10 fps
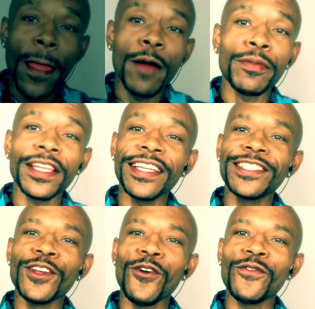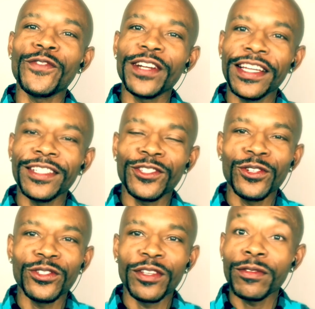Please don't forget
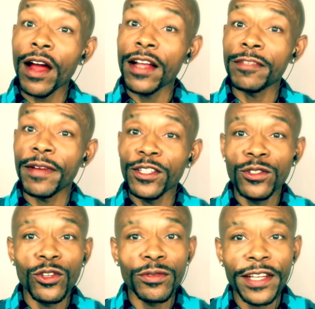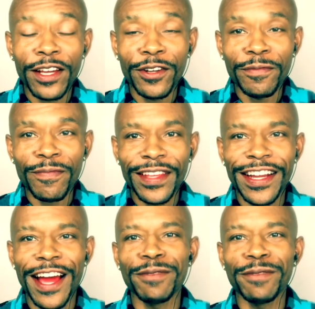to subscribe to my YouTube channel, and I am